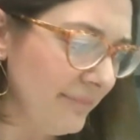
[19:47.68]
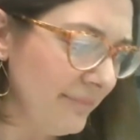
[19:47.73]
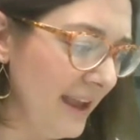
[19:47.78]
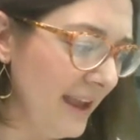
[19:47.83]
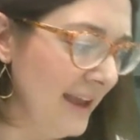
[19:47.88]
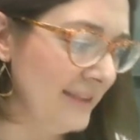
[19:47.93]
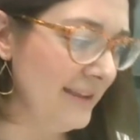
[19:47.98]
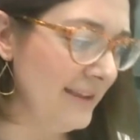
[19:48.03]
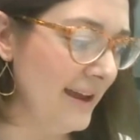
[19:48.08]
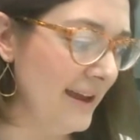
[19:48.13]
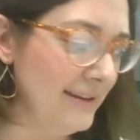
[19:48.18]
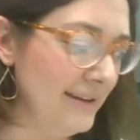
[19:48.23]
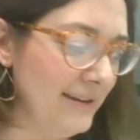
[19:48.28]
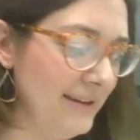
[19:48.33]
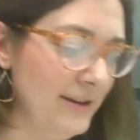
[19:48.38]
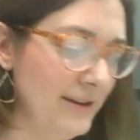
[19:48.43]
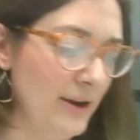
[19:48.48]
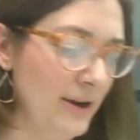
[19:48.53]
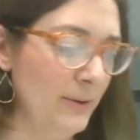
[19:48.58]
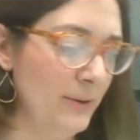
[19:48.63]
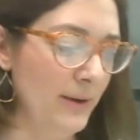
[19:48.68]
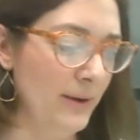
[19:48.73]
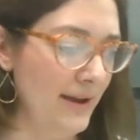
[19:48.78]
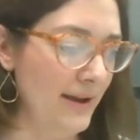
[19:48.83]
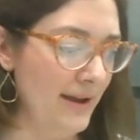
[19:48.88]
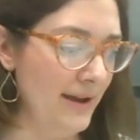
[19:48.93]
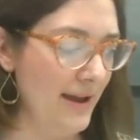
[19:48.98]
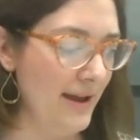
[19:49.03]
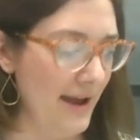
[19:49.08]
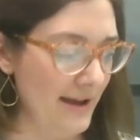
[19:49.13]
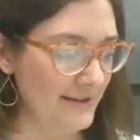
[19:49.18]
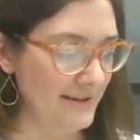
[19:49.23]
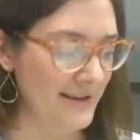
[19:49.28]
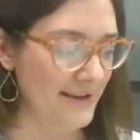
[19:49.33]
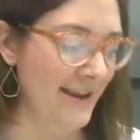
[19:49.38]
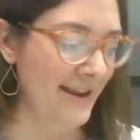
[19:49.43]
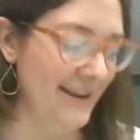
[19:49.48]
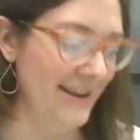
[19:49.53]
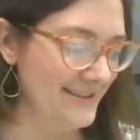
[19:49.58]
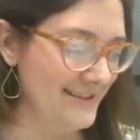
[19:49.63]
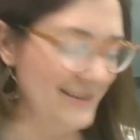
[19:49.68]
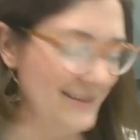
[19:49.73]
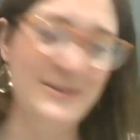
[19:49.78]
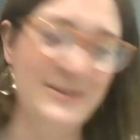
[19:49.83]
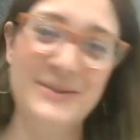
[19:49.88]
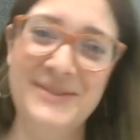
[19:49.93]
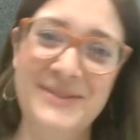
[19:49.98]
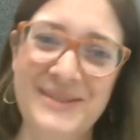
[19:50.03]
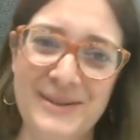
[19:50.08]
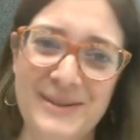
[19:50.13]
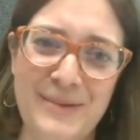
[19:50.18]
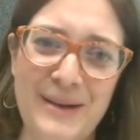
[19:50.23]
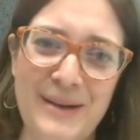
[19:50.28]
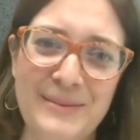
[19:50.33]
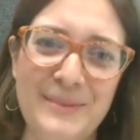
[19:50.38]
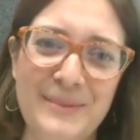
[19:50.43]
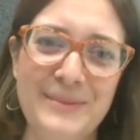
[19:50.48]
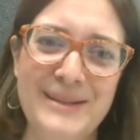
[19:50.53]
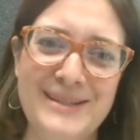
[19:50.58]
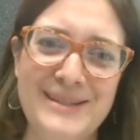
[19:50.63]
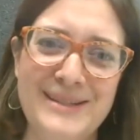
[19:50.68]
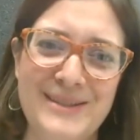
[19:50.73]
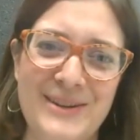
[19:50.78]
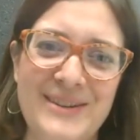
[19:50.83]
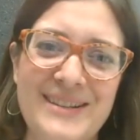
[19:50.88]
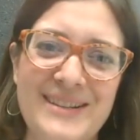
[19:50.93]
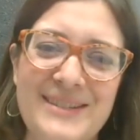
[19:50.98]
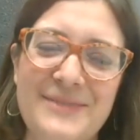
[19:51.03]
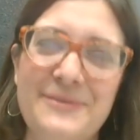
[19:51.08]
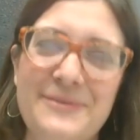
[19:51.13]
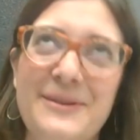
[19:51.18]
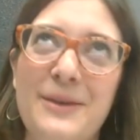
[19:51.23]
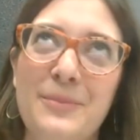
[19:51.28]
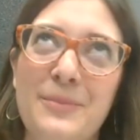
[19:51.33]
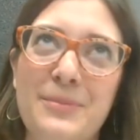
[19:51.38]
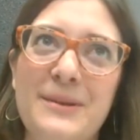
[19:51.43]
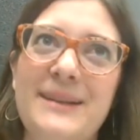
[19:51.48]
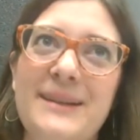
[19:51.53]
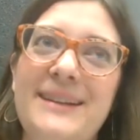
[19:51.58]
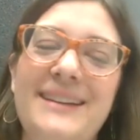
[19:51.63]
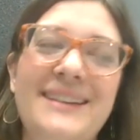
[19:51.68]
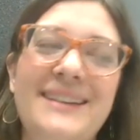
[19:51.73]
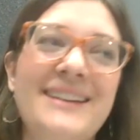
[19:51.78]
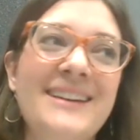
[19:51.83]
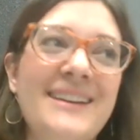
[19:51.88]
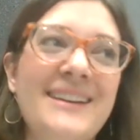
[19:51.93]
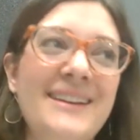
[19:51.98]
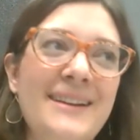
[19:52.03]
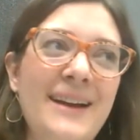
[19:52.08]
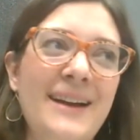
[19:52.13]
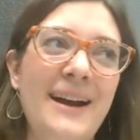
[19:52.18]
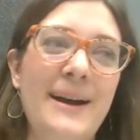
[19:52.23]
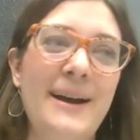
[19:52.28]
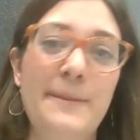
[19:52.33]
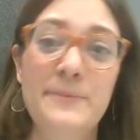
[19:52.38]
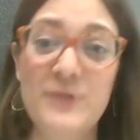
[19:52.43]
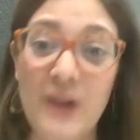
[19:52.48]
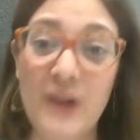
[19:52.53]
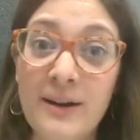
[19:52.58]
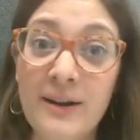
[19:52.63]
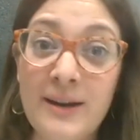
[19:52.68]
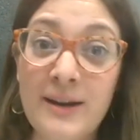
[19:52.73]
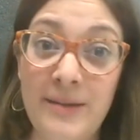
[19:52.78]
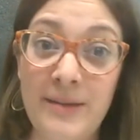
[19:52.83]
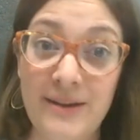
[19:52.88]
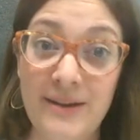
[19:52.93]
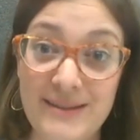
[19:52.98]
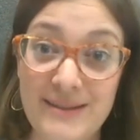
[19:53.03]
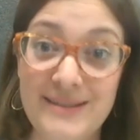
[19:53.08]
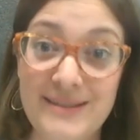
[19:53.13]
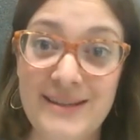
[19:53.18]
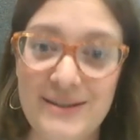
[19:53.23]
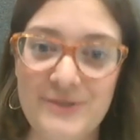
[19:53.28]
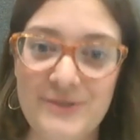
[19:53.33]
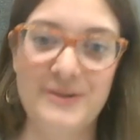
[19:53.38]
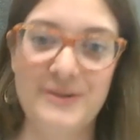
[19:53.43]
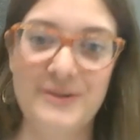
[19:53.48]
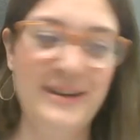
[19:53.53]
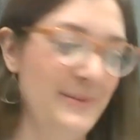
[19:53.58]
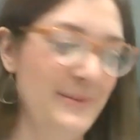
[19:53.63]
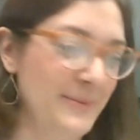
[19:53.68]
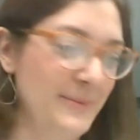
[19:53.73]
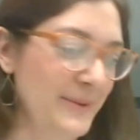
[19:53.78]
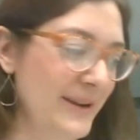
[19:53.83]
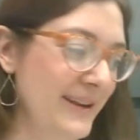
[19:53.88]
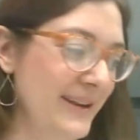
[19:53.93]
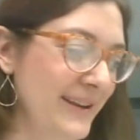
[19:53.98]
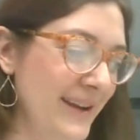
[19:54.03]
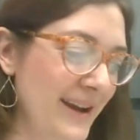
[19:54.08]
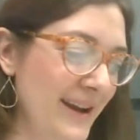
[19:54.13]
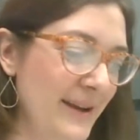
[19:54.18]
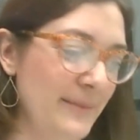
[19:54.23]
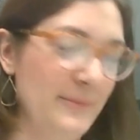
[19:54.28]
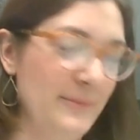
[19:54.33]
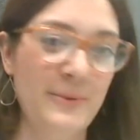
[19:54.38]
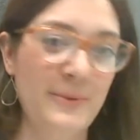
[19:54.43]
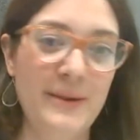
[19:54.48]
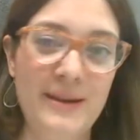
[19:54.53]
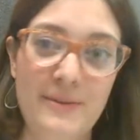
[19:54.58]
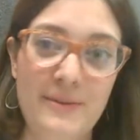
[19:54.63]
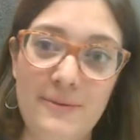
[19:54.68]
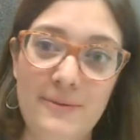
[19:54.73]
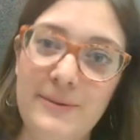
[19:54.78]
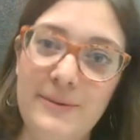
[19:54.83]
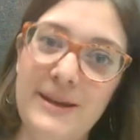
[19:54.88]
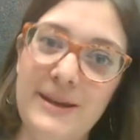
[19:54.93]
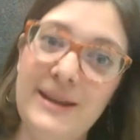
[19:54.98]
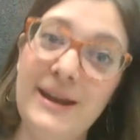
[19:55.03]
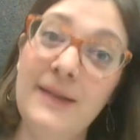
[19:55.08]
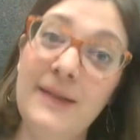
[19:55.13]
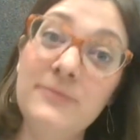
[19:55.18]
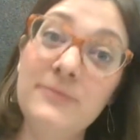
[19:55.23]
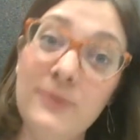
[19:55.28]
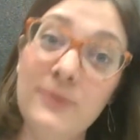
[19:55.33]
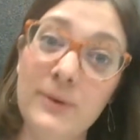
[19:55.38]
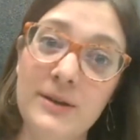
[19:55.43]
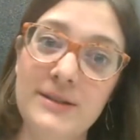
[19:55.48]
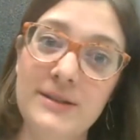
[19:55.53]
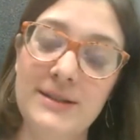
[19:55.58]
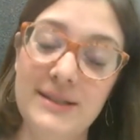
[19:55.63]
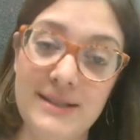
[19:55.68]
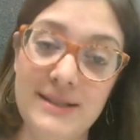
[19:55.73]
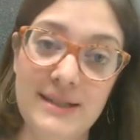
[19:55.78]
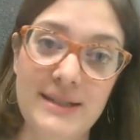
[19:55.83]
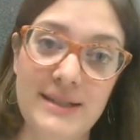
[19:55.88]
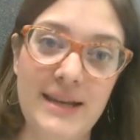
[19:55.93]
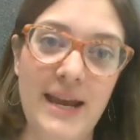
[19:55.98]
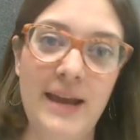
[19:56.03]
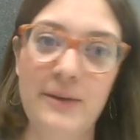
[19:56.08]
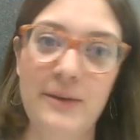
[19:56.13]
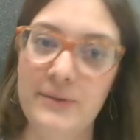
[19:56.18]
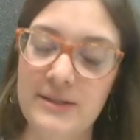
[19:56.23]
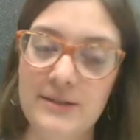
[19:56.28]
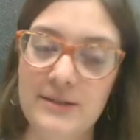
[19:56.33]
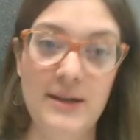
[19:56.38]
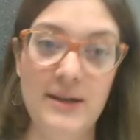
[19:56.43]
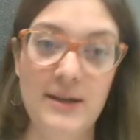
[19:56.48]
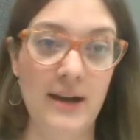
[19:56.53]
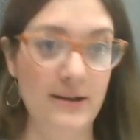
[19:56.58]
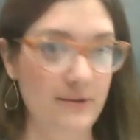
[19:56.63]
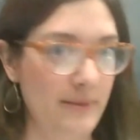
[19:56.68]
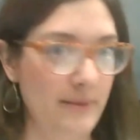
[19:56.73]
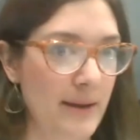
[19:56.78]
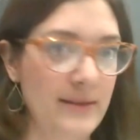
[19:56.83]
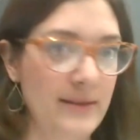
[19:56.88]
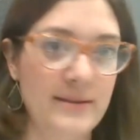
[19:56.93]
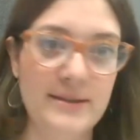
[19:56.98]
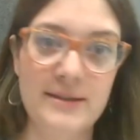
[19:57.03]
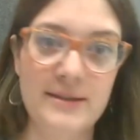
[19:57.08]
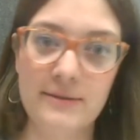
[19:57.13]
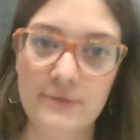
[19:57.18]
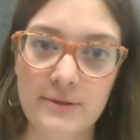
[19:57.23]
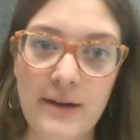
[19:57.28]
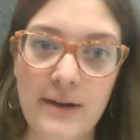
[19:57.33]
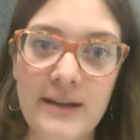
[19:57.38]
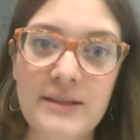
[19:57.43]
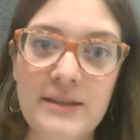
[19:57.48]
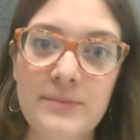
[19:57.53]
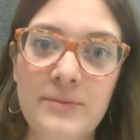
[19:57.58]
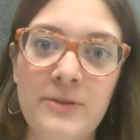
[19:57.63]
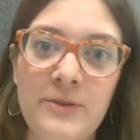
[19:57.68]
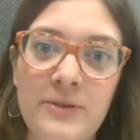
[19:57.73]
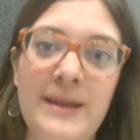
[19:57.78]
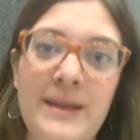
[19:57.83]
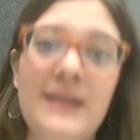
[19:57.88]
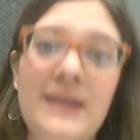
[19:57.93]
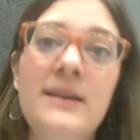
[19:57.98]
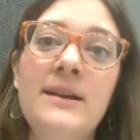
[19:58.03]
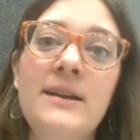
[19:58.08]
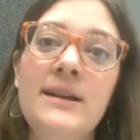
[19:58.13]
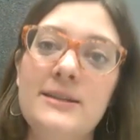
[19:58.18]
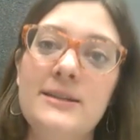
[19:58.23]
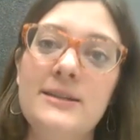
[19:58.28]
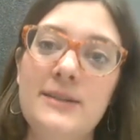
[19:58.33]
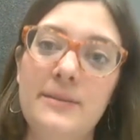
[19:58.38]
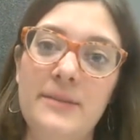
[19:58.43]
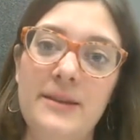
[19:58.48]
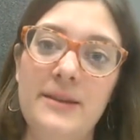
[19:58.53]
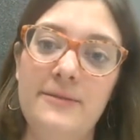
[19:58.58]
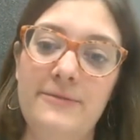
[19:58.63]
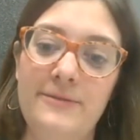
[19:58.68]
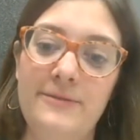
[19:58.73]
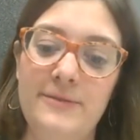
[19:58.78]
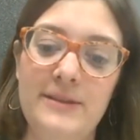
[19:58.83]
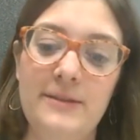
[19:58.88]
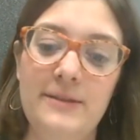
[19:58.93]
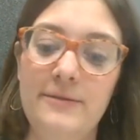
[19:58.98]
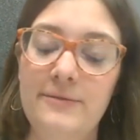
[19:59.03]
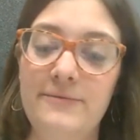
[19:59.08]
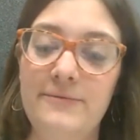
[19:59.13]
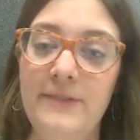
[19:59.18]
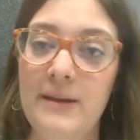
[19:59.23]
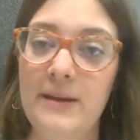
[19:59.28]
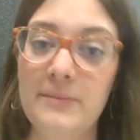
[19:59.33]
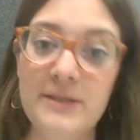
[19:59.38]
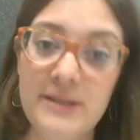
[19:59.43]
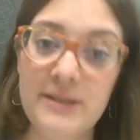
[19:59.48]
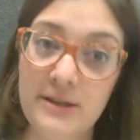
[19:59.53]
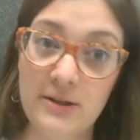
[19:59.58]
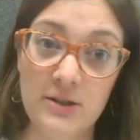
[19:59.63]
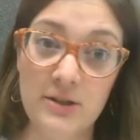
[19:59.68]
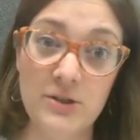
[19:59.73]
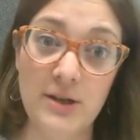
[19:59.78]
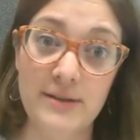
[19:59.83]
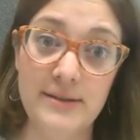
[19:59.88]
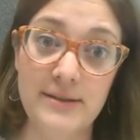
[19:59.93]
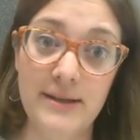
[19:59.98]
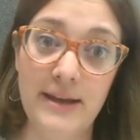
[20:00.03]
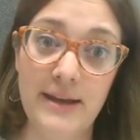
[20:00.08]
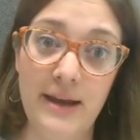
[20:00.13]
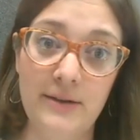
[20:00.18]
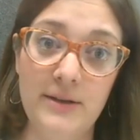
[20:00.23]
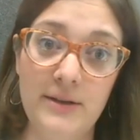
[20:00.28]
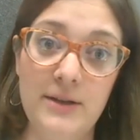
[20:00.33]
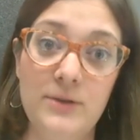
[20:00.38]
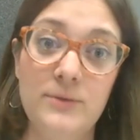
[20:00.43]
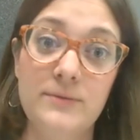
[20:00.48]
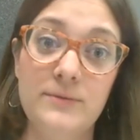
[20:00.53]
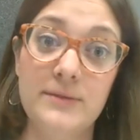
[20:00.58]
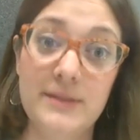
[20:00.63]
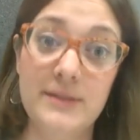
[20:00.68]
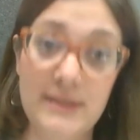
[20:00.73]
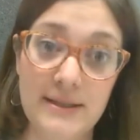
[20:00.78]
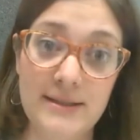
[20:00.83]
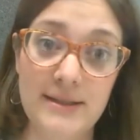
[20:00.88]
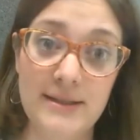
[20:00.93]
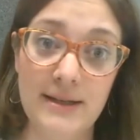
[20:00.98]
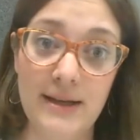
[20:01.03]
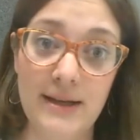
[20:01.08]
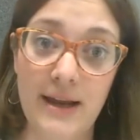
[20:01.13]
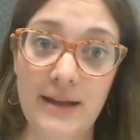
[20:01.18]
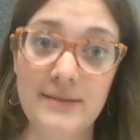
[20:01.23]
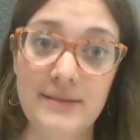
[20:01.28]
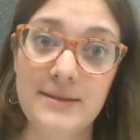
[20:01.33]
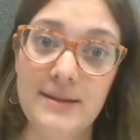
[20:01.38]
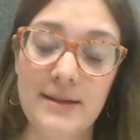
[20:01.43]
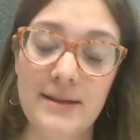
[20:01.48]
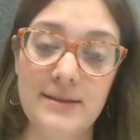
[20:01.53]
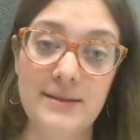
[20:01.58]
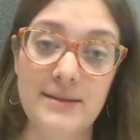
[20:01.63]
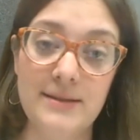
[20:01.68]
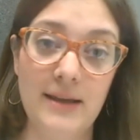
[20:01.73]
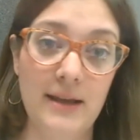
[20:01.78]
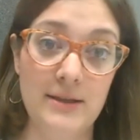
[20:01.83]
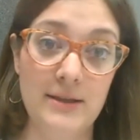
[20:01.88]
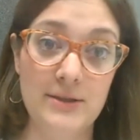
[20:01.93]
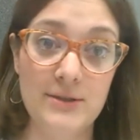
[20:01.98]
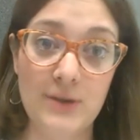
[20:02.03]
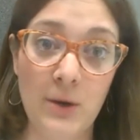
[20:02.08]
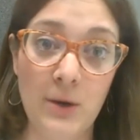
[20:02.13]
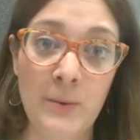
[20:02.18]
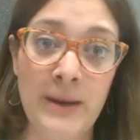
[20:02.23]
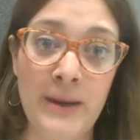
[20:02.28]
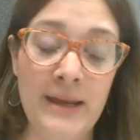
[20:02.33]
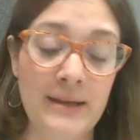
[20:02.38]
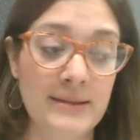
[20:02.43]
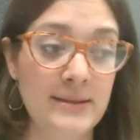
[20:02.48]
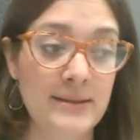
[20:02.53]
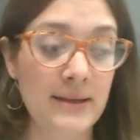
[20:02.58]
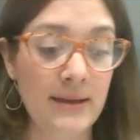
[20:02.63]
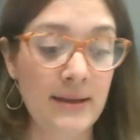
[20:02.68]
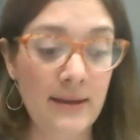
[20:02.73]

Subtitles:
And then, you know, as the students are probably starting to feel pretty dark about this history, we come forward to today. We did talk about the civil rights movement, some of the families here in Johnson County who resisted against this, like the Sowings,